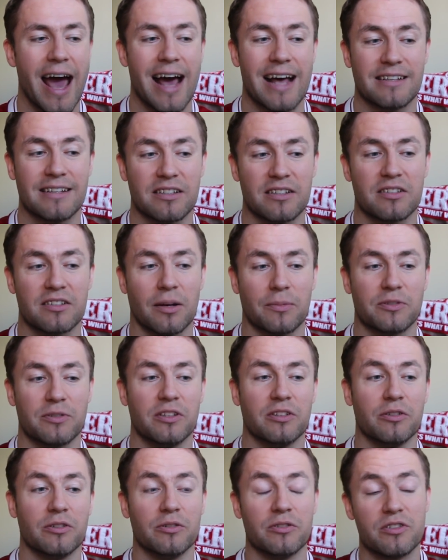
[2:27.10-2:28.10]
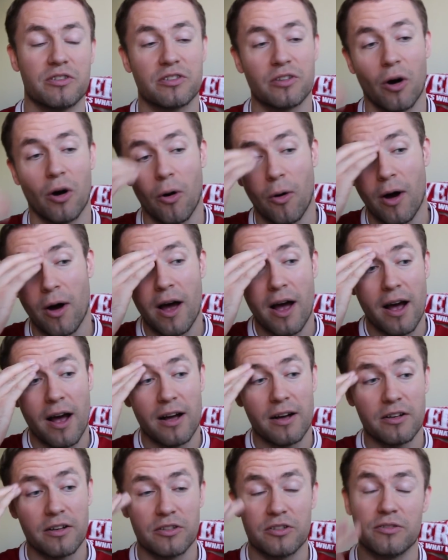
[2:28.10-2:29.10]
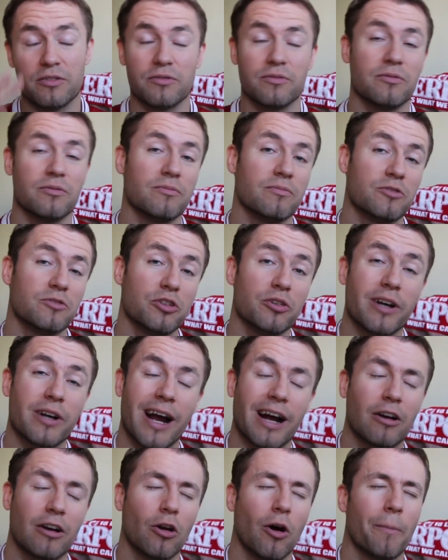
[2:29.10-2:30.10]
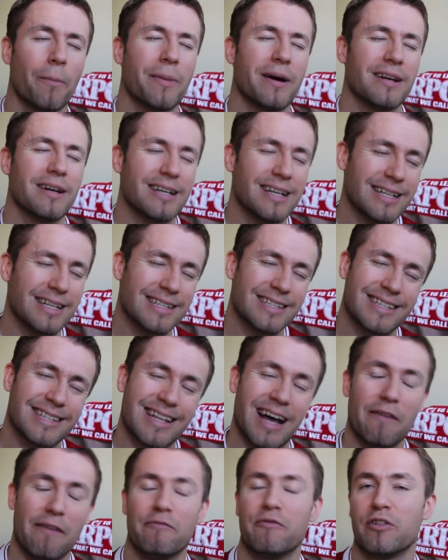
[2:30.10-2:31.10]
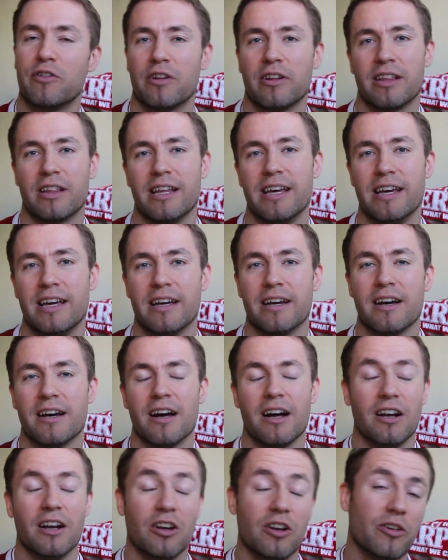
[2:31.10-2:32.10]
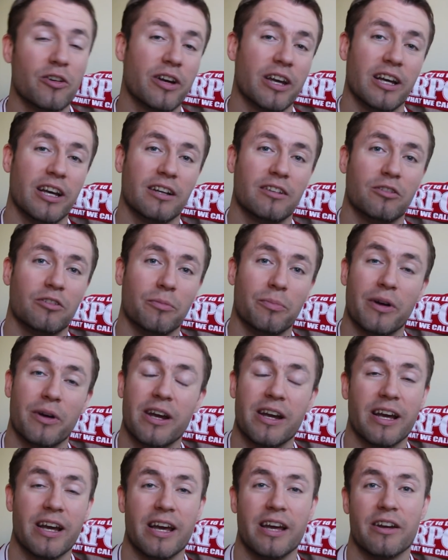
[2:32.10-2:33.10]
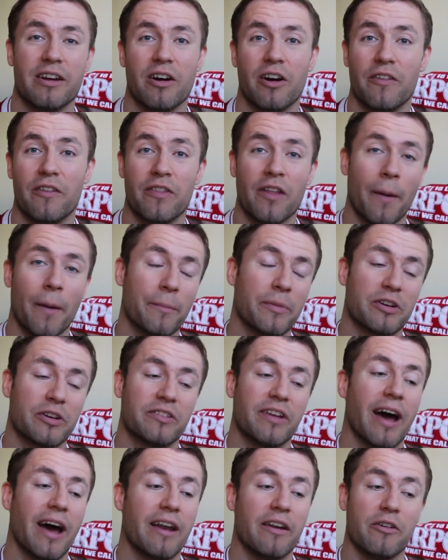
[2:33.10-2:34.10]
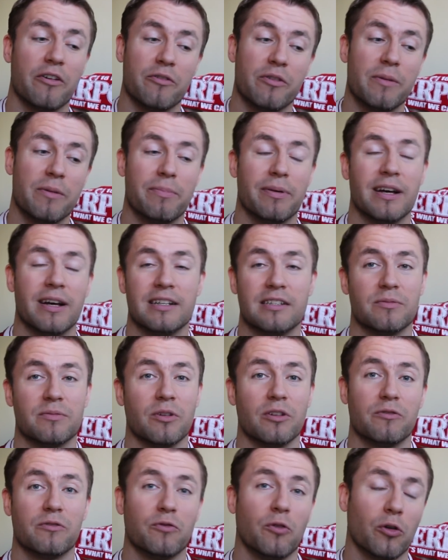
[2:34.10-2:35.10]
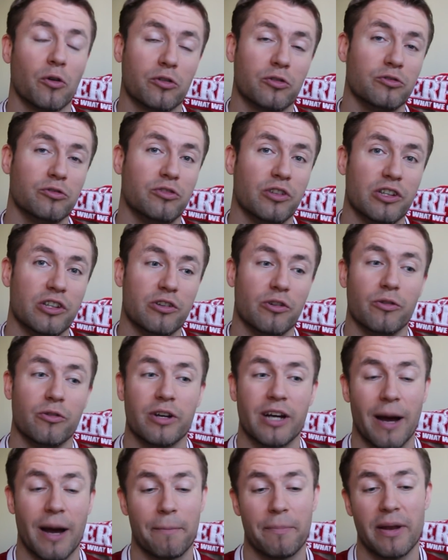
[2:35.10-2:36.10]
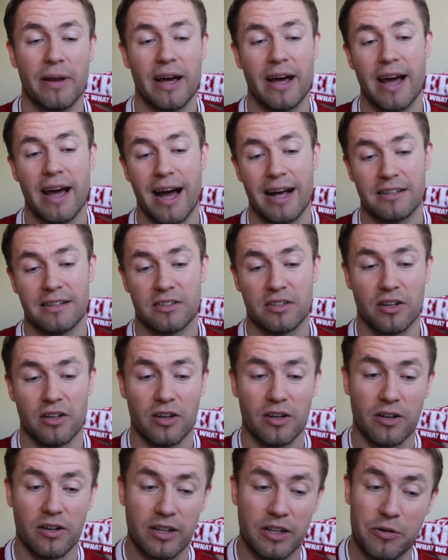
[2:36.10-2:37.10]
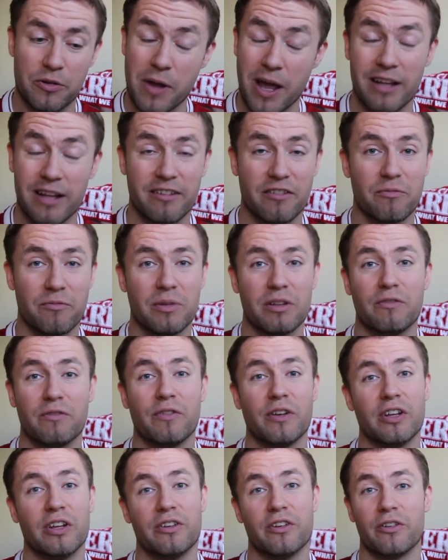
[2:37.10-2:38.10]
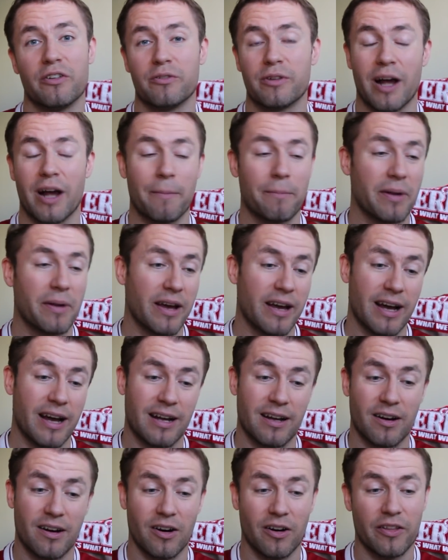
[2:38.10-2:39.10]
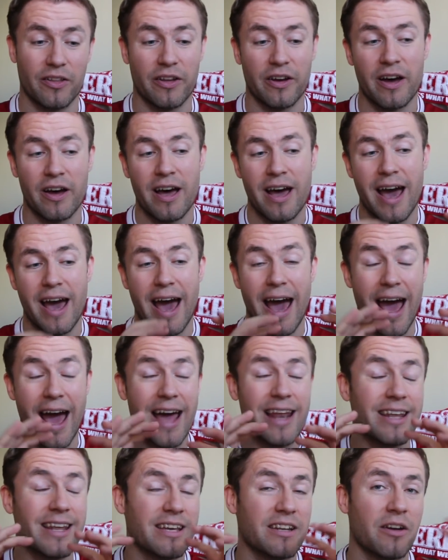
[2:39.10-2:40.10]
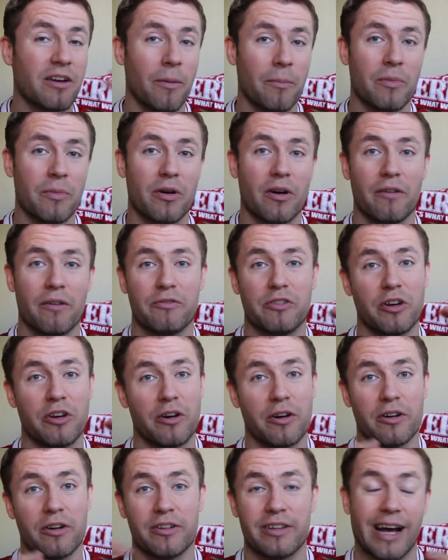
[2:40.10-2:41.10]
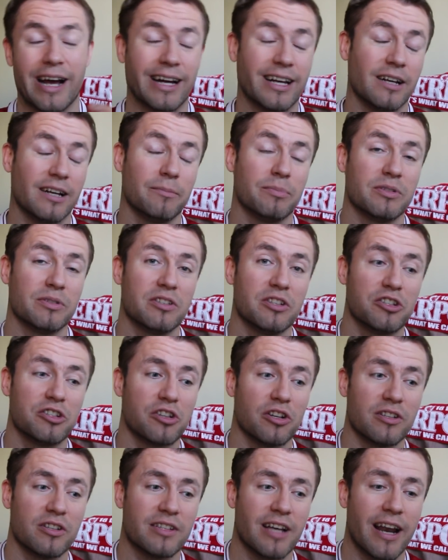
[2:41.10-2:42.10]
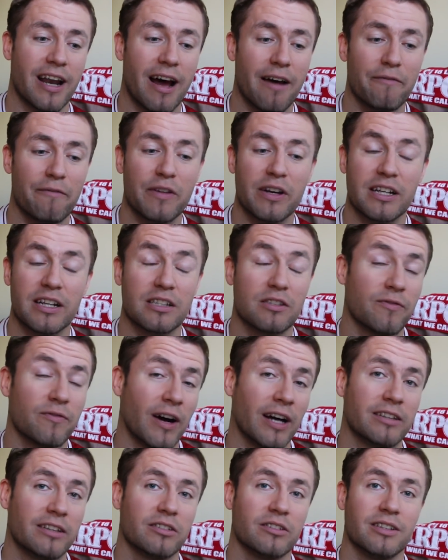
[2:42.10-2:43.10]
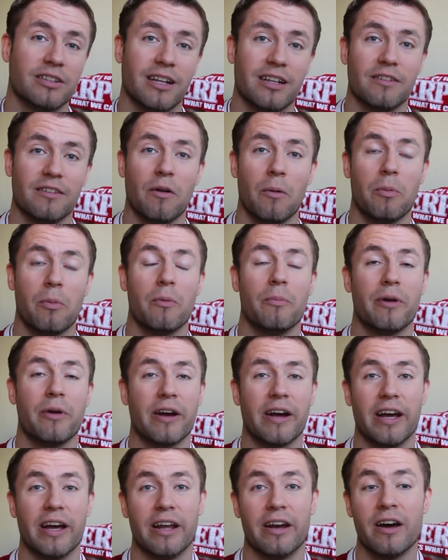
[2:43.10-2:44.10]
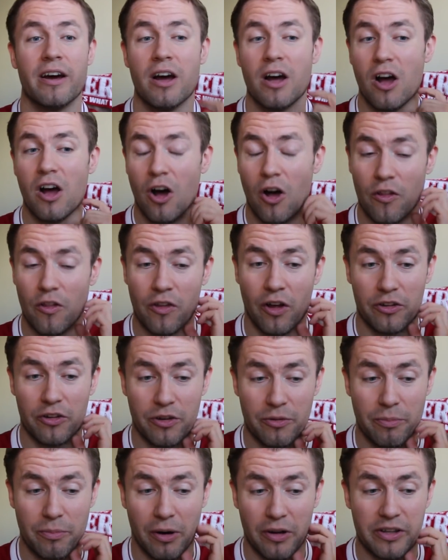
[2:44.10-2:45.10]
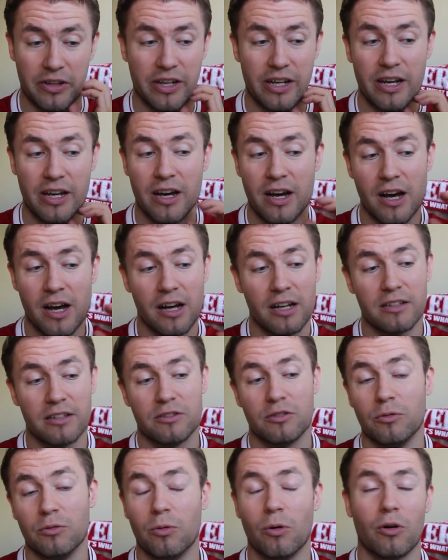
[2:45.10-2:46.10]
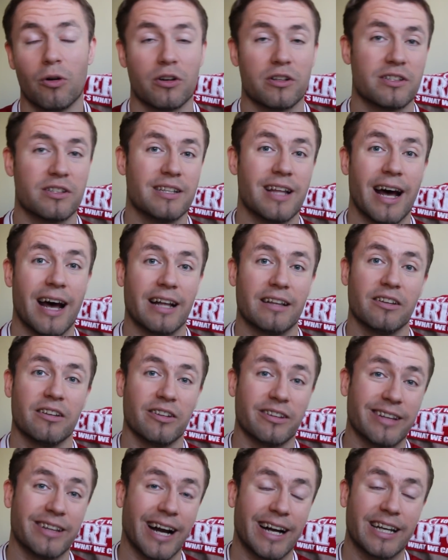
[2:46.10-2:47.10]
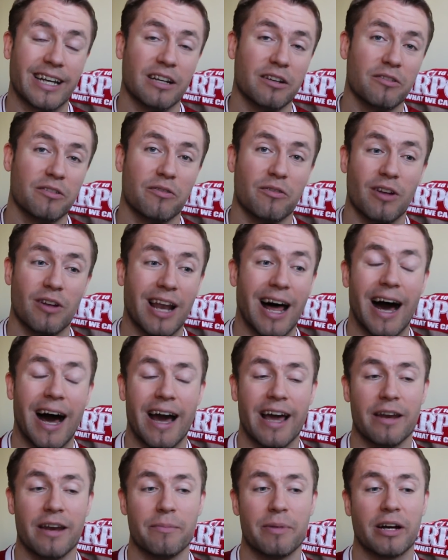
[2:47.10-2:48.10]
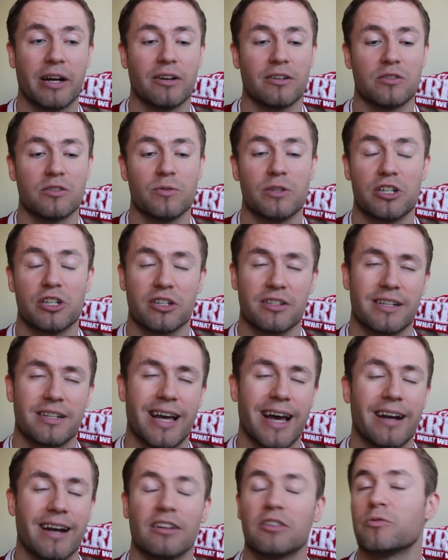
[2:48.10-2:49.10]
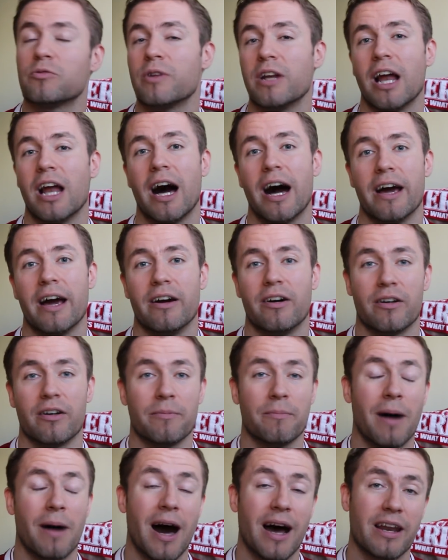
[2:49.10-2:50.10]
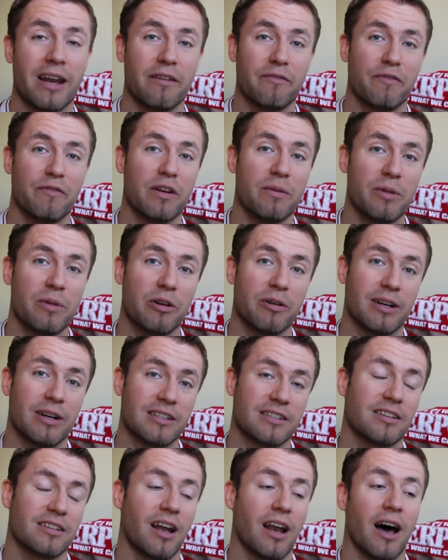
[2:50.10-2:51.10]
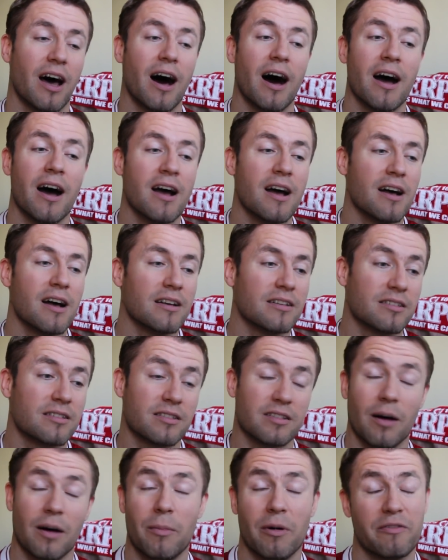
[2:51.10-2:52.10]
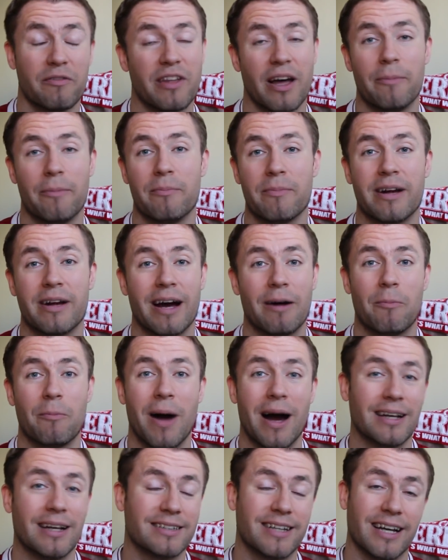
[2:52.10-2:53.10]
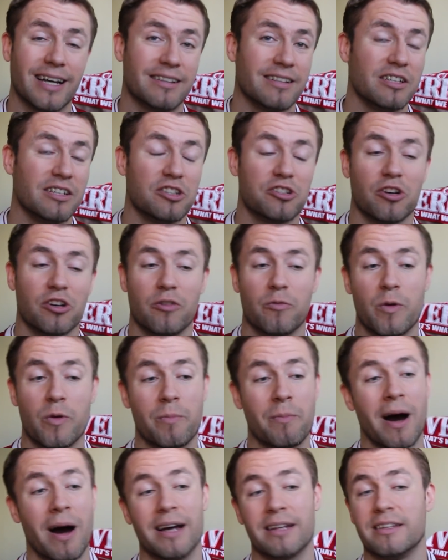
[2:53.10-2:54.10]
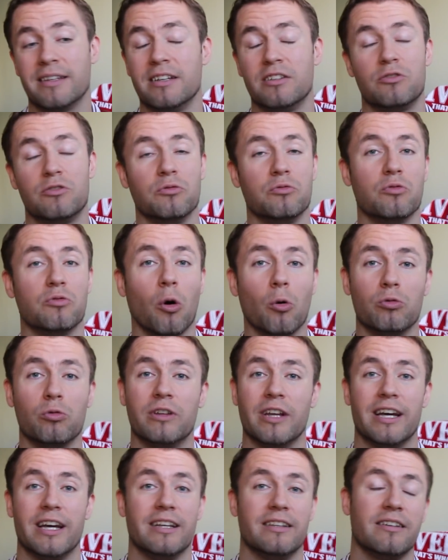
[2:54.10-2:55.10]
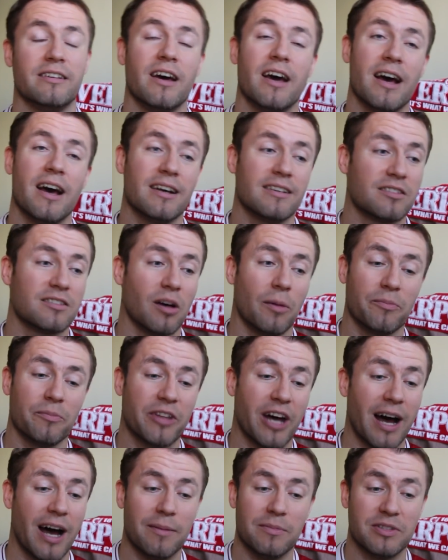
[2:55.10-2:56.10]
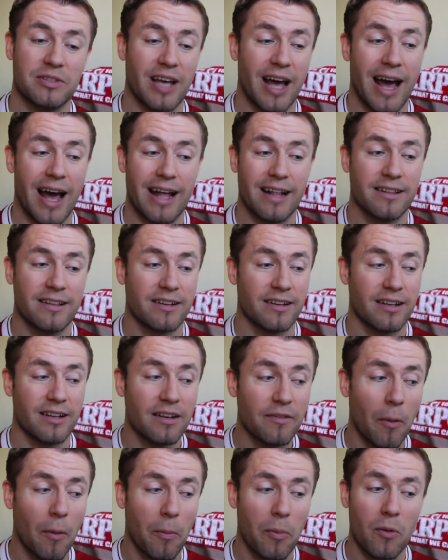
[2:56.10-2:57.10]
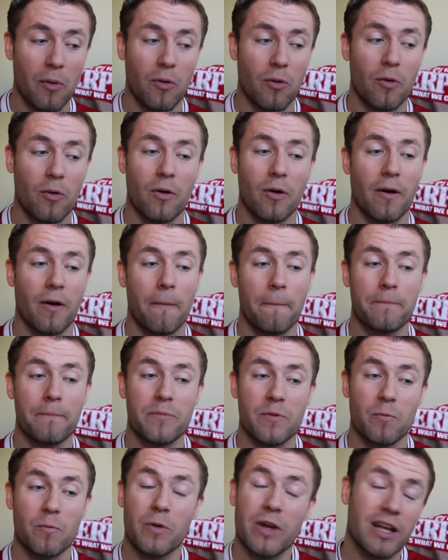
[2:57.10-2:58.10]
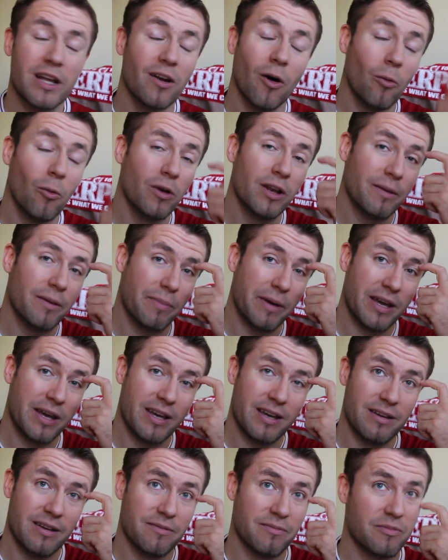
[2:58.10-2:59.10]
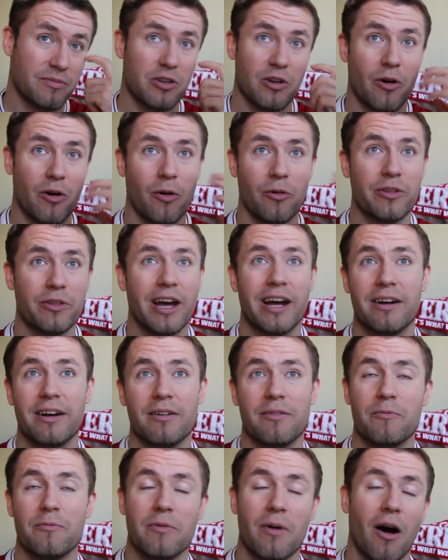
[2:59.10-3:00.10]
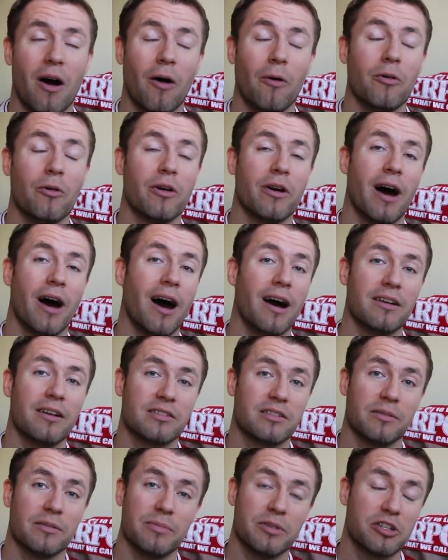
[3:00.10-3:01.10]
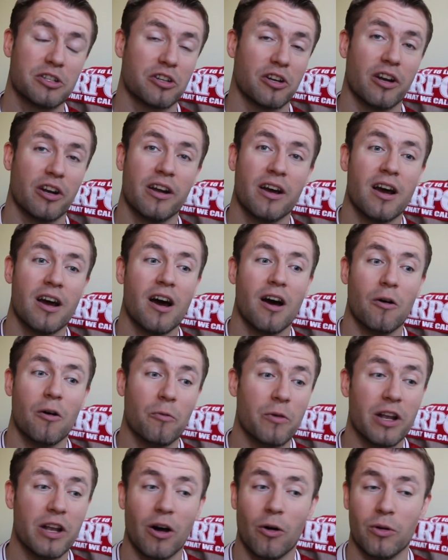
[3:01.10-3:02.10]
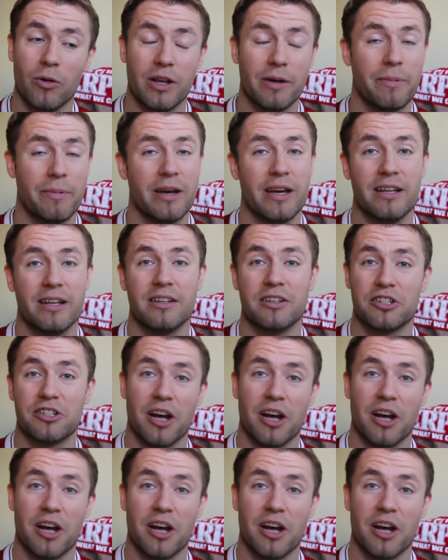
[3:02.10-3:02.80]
as a substitute. So Jurgen Klopp is definitely looking to bring in a number 10, a replacement for Coutinho, who can play as a creative midfielder, who can play on any number of the attacking positions. And I think it's vital that Liverpool bring in another body towards that attacking line, because we just cannot rely on Mane, Firmino and Salah. Some of them might get injured, we might need to rotate sometimes, and Liverpool will only be, you know, our highest ambition will only be the